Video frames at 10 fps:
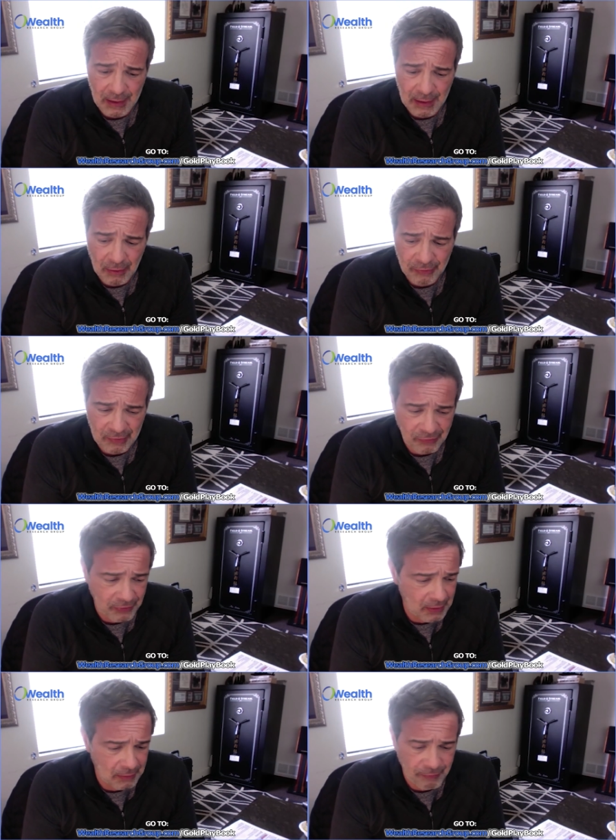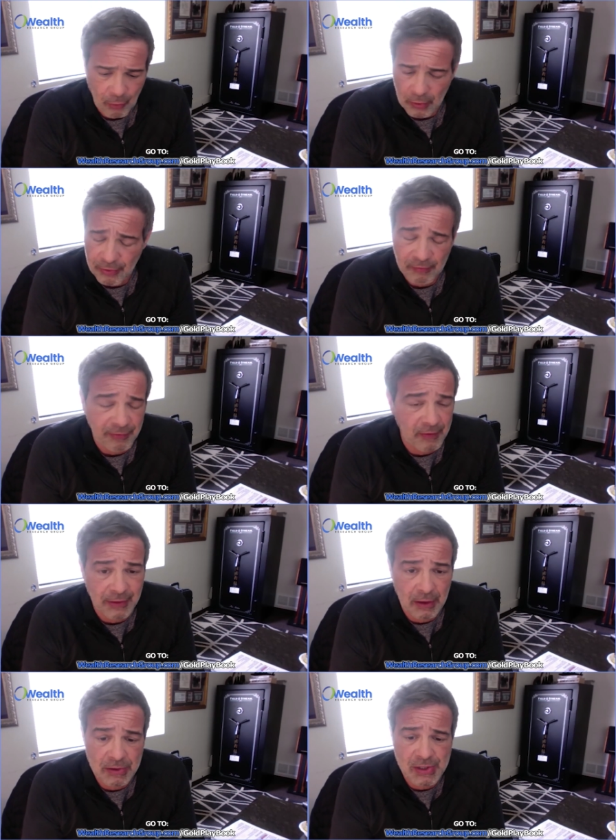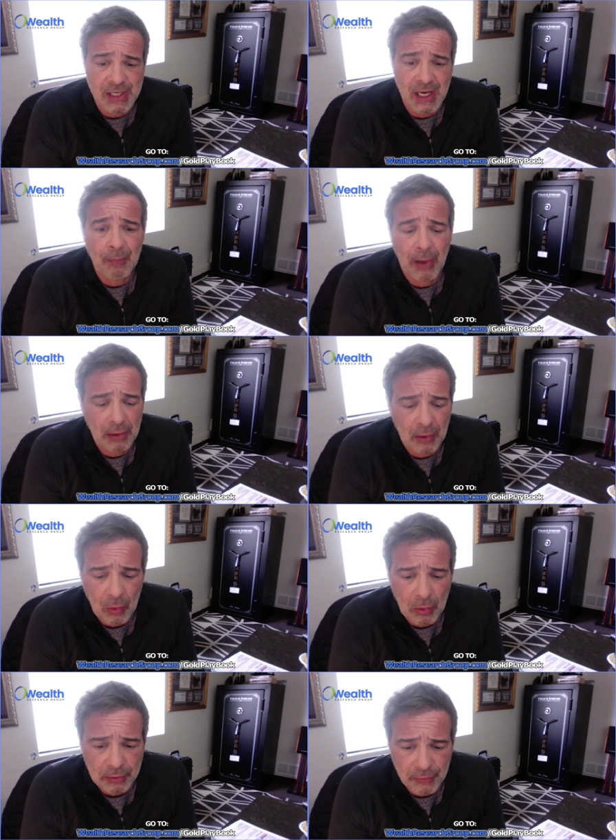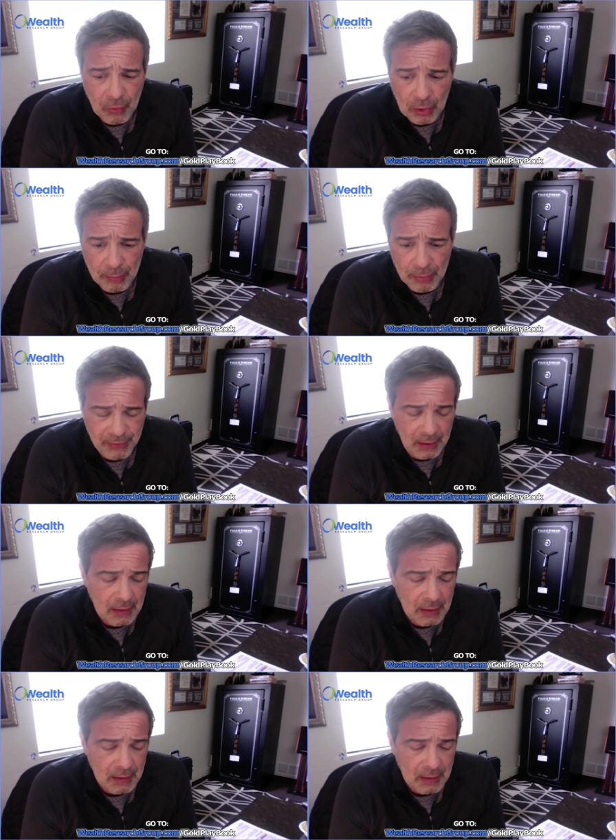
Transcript: guarding the hen house, it's the fourth or fifth largest stockpile of gold in the world.